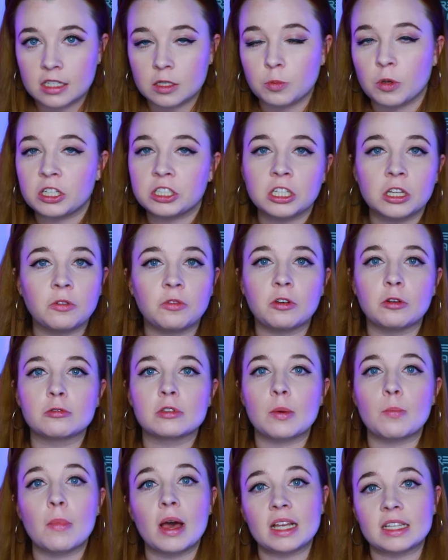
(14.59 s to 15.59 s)
especially if it
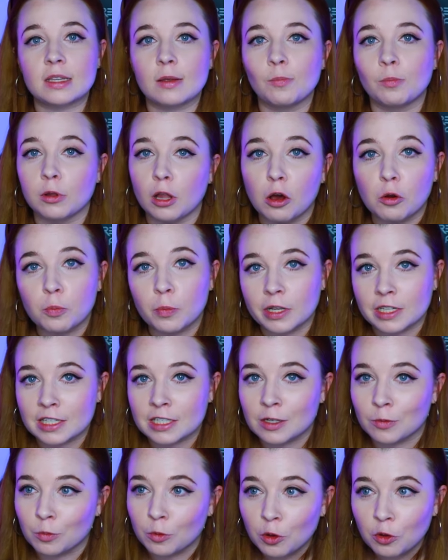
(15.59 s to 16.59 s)
was a massive
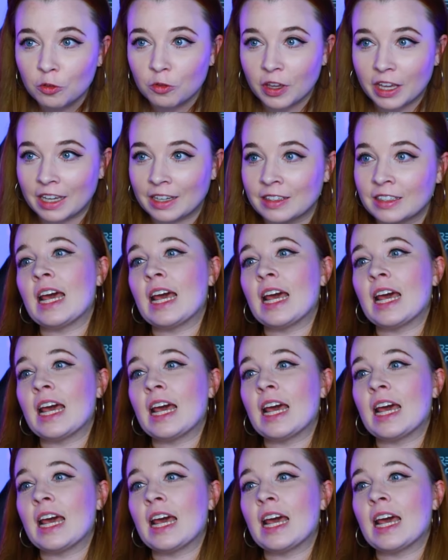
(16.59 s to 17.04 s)
blockbuster movie.